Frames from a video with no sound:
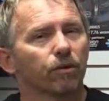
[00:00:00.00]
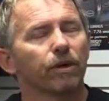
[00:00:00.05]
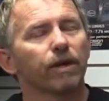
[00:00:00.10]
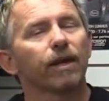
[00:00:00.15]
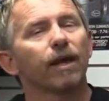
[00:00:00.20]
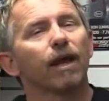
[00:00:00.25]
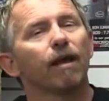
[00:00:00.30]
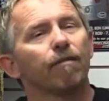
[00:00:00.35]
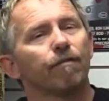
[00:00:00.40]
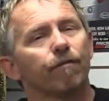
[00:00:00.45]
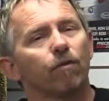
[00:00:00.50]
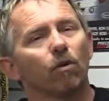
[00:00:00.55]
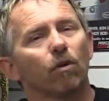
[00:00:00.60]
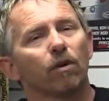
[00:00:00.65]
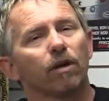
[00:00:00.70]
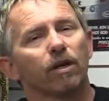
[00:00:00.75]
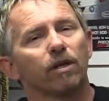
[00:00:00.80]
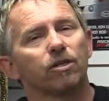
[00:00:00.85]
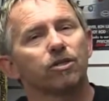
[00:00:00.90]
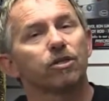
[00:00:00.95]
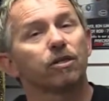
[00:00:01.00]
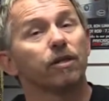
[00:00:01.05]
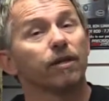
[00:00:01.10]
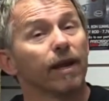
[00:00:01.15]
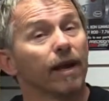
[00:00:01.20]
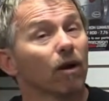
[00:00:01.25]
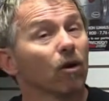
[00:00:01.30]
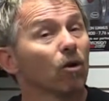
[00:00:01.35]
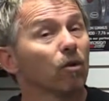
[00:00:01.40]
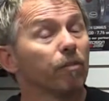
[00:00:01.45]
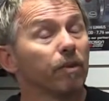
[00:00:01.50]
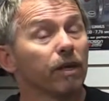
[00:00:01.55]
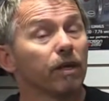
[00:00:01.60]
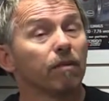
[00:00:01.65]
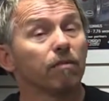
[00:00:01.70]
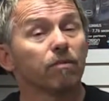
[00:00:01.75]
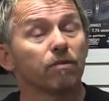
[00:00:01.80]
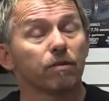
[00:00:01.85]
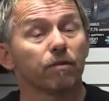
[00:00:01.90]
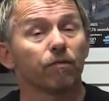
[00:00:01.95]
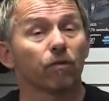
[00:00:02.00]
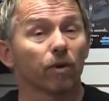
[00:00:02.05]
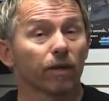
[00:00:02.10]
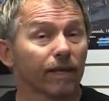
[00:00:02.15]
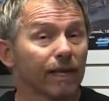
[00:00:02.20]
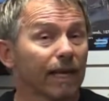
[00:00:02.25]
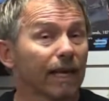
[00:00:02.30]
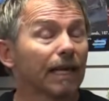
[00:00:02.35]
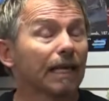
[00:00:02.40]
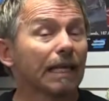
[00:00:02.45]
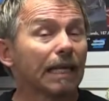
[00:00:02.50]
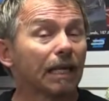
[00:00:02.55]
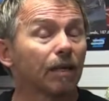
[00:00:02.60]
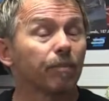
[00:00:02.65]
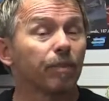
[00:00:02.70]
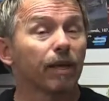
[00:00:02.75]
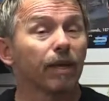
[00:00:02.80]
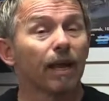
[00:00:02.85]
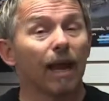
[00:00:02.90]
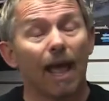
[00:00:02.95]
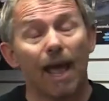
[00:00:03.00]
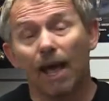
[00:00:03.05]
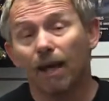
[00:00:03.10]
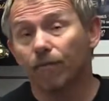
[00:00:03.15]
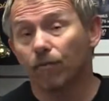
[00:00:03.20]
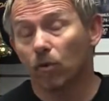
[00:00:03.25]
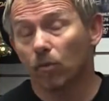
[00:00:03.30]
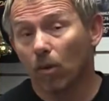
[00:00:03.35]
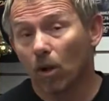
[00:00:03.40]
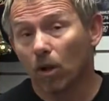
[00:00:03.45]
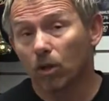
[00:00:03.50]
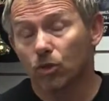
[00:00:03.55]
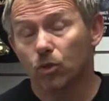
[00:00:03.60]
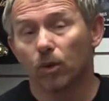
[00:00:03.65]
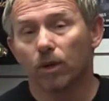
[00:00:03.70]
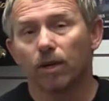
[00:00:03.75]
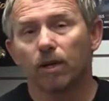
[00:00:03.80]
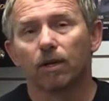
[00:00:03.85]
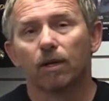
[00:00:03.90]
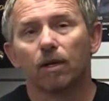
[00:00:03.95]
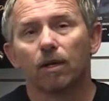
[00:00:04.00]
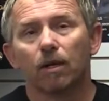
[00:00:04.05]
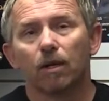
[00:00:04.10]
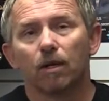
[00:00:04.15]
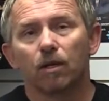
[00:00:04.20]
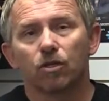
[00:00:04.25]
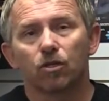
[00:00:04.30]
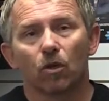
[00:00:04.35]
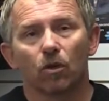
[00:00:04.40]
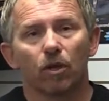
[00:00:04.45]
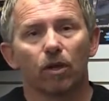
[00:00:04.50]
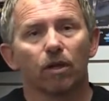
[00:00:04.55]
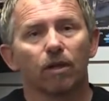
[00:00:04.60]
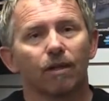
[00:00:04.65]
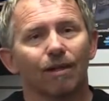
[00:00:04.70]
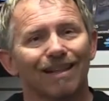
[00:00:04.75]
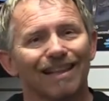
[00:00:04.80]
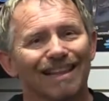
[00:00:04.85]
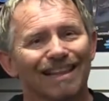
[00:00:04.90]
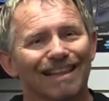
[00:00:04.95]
3 and 4-inch narrowed beams for king and link pin and for ball joint, so that